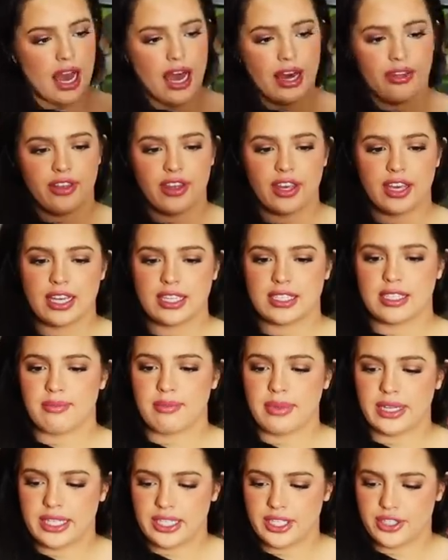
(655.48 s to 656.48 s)
I think it's a
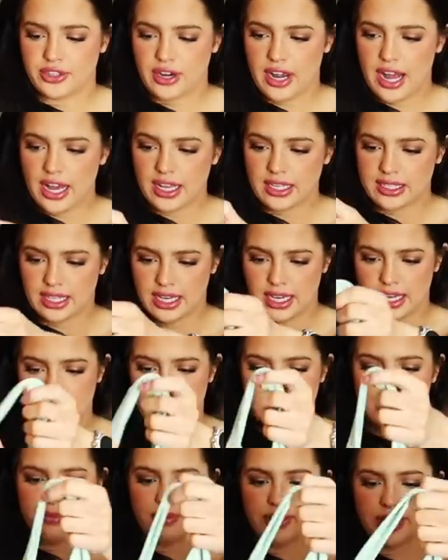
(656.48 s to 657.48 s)
midi dress. It
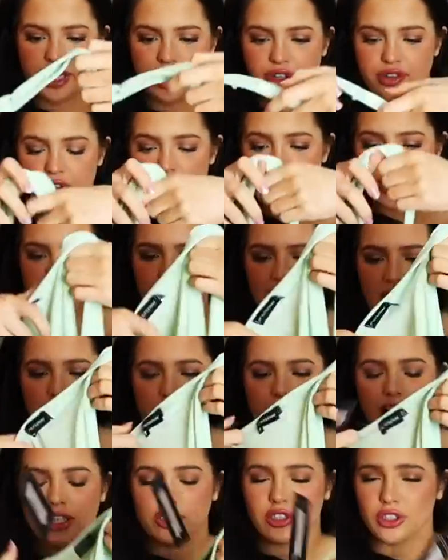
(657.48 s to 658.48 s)
is a midi dress.
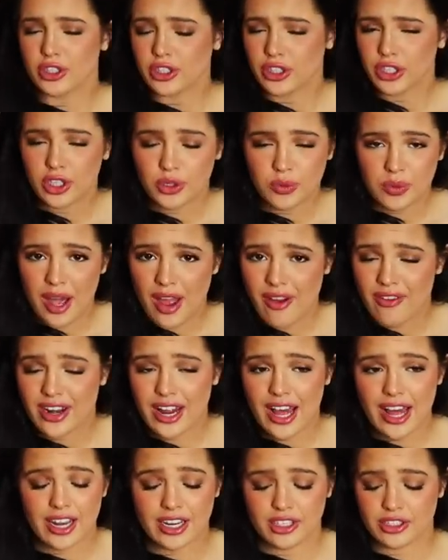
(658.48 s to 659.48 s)
I saw the girl wearing
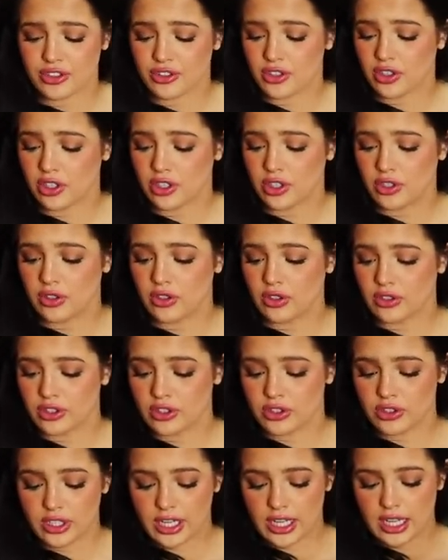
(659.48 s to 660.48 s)
it and I just thought, you look
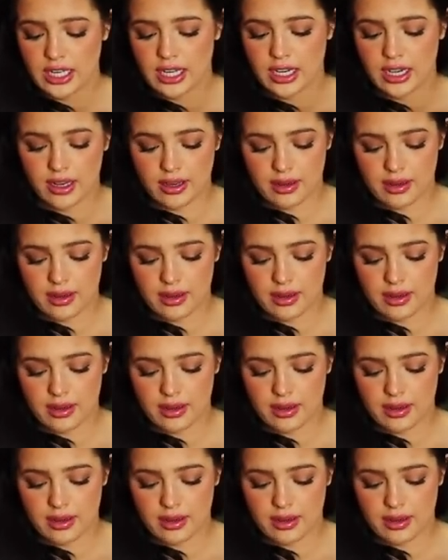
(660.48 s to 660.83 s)
stunning.